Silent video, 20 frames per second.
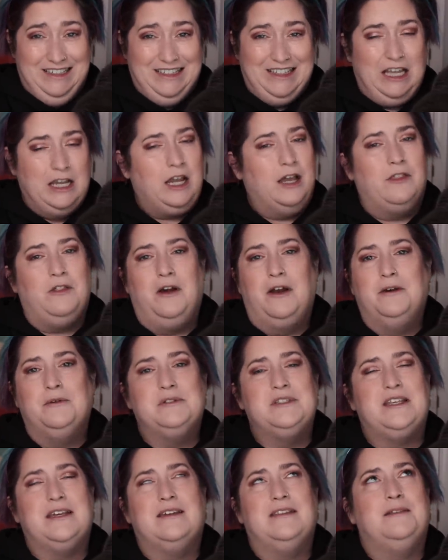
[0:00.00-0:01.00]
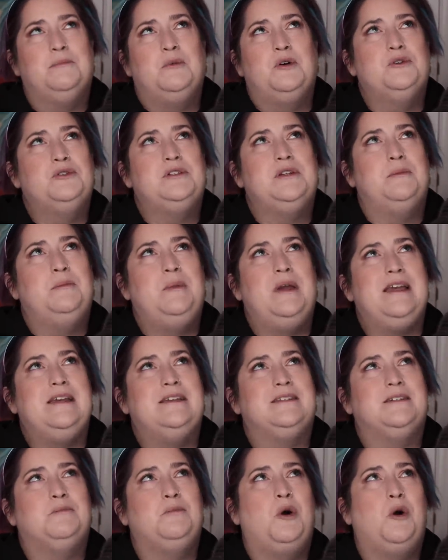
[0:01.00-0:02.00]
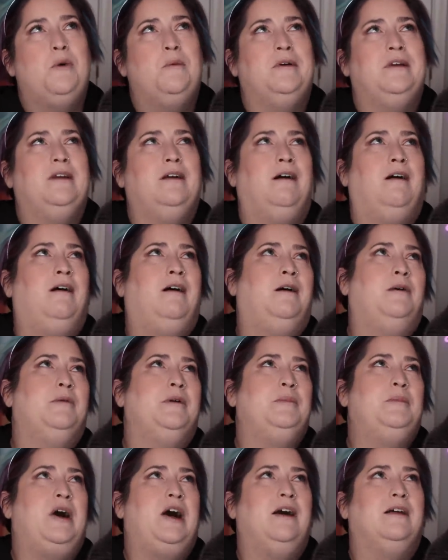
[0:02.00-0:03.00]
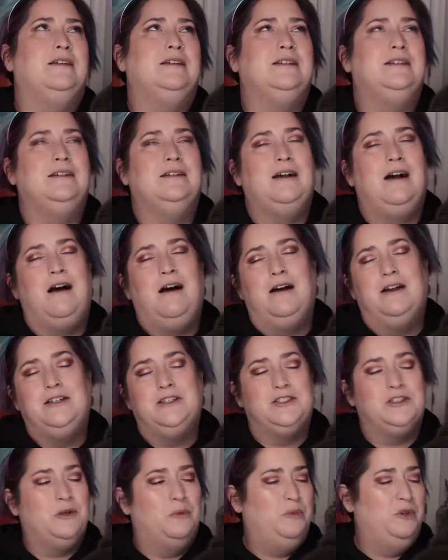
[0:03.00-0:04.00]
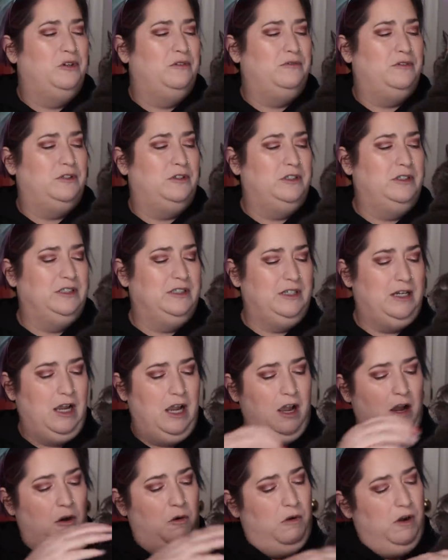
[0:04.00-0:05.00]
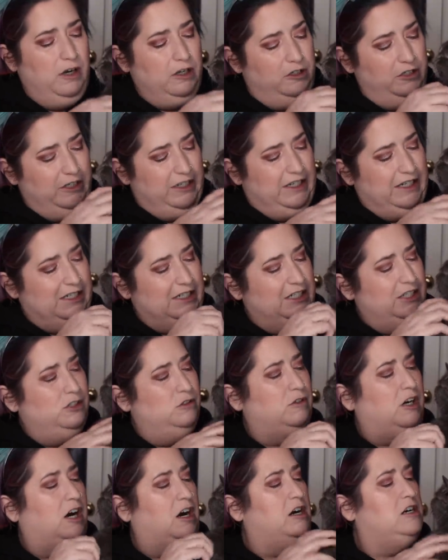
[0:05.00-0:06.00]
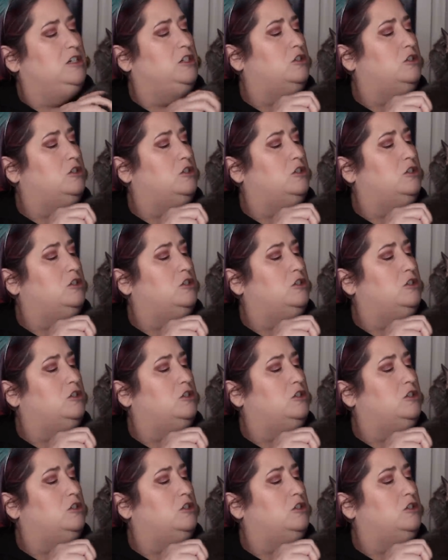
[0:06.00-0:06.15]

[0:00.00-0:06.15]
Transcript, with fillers: Like I thought it was like the most amazing moment. And, oh, we bonded, and oh, you're so beautiful, and what a good kitty you are.